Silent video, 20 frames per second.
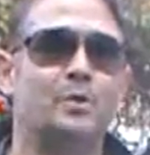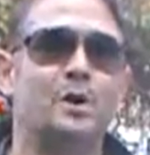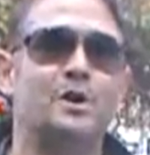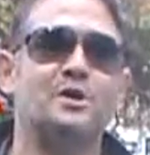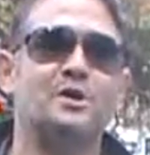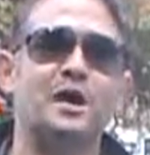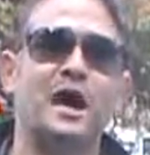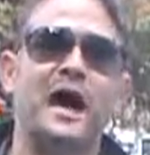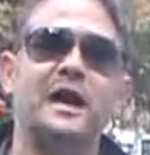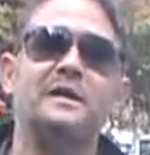
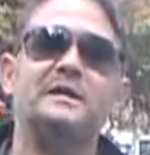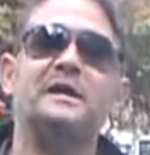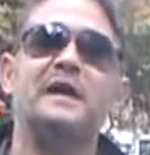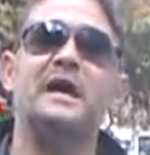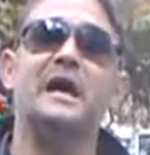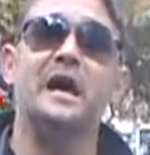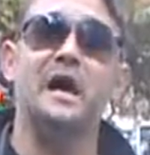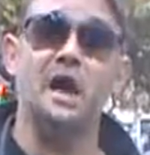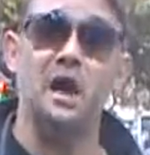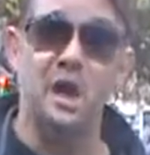were not
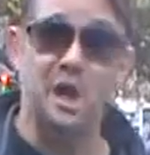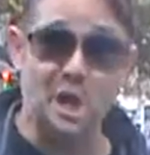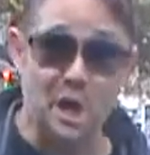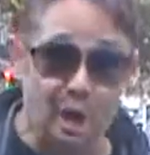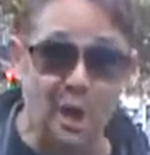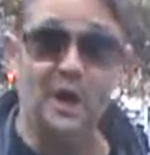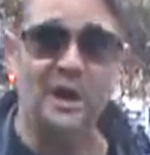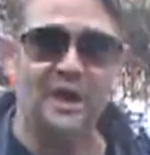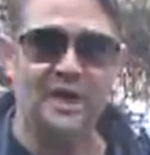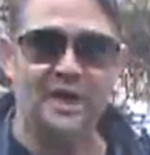
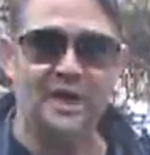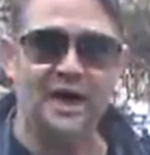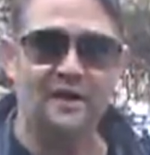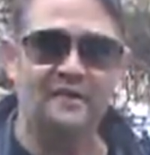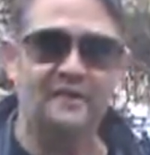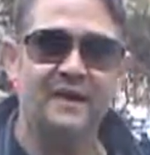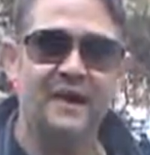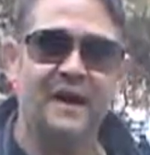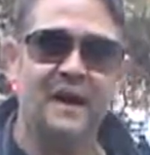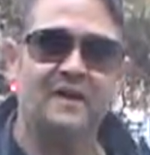good
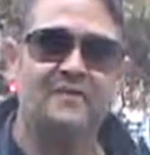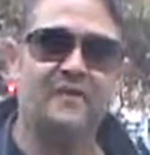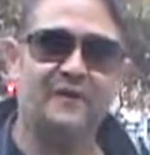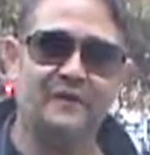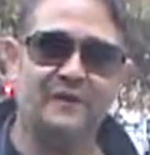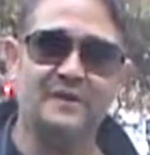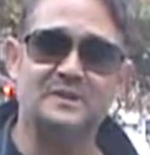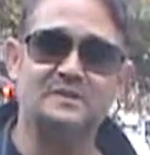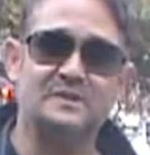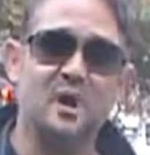enough
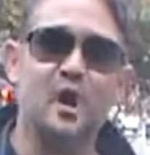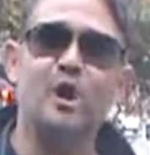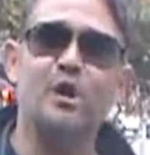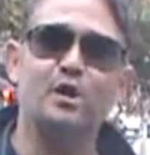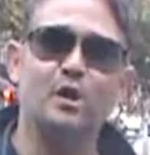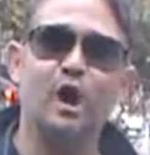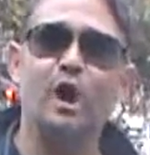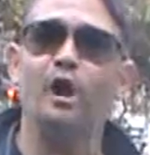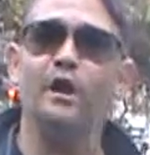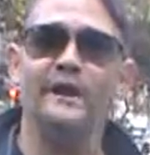for the
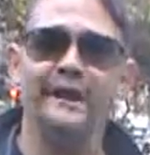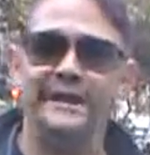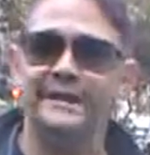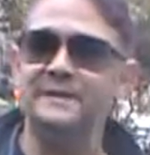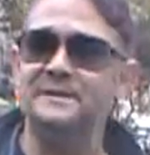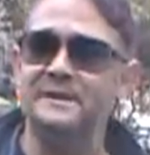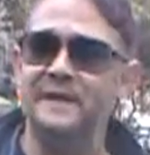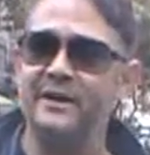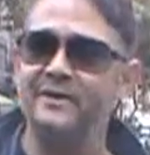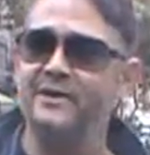so-called
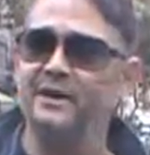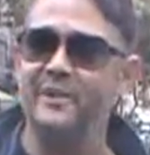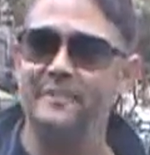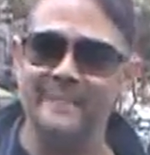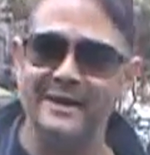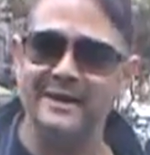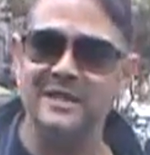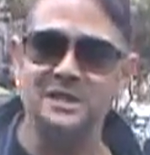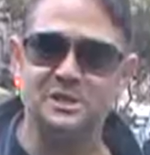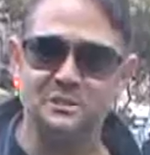Interior
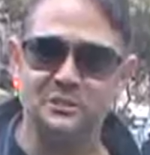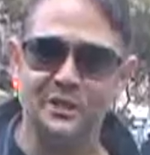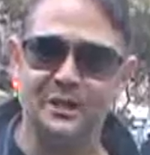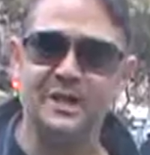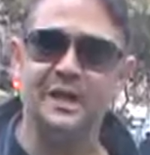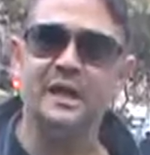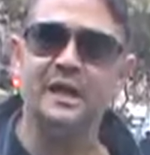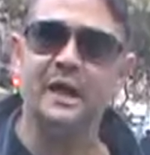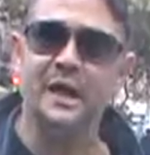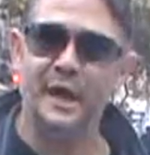
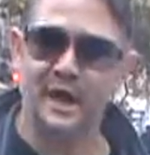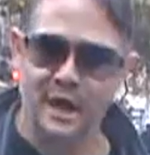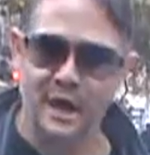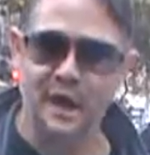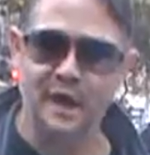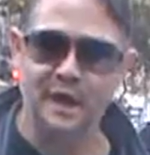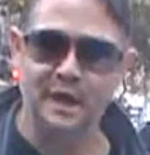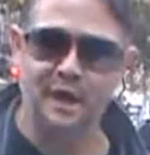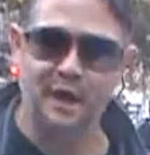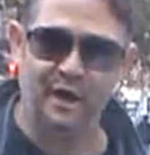Ministry
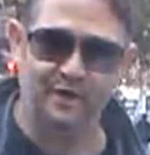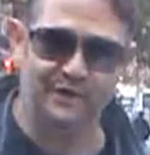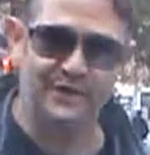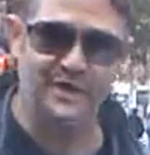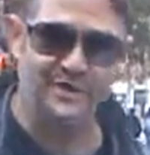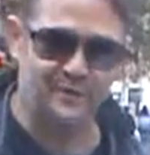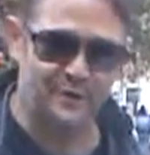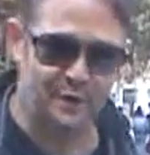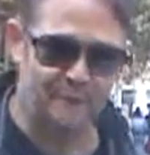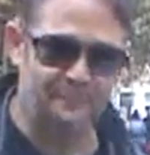here of
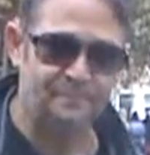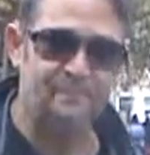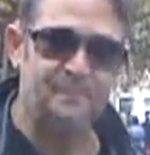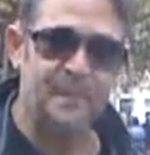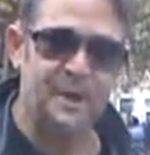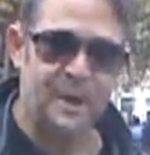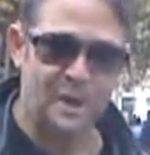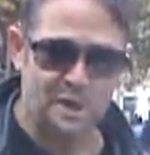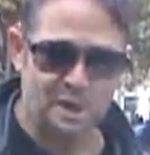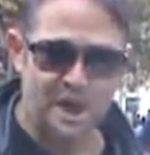Israel.
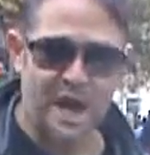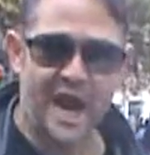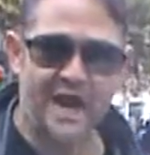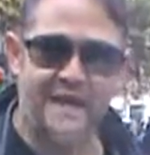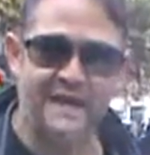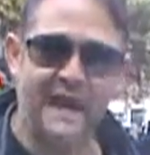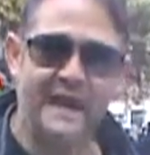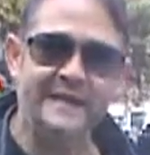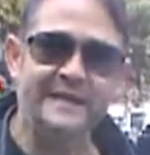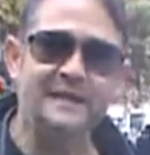
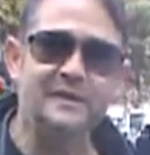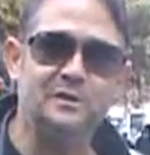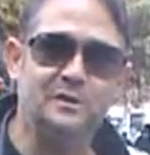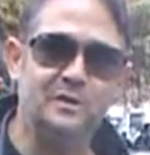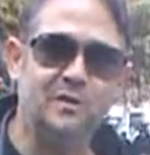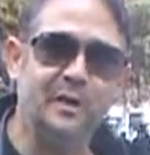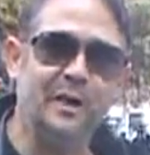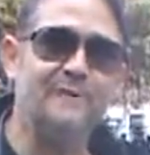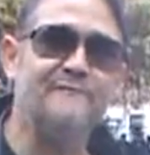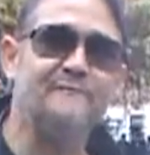Yet I need
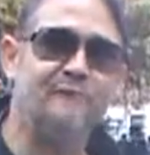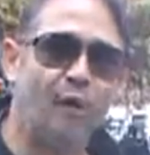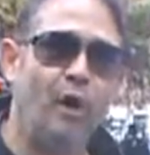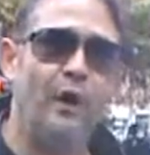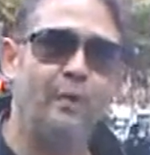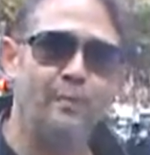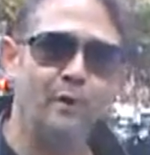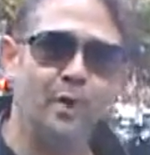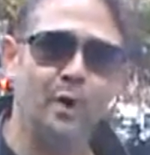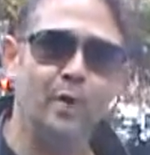to
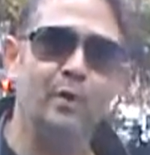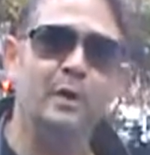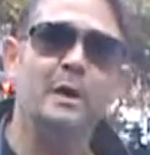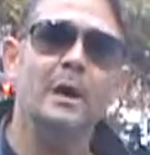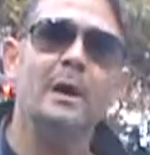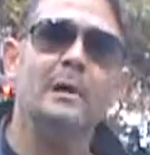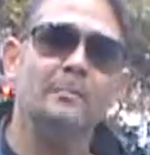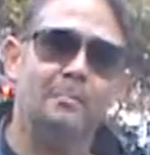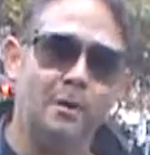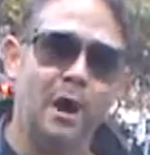inform you,
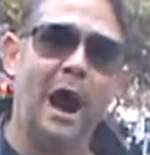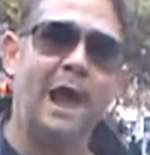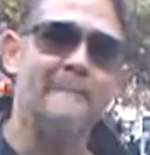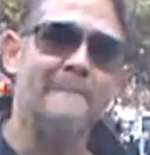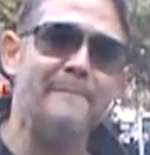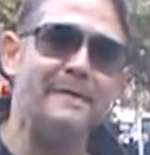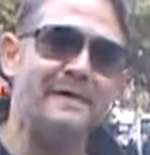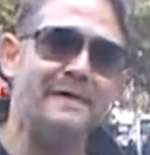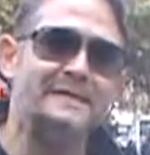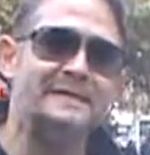
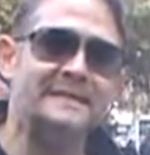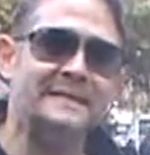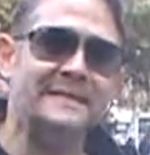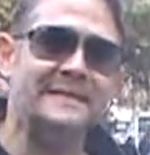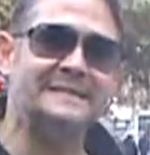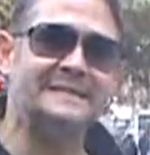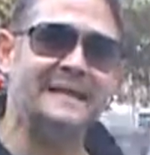Prime Minister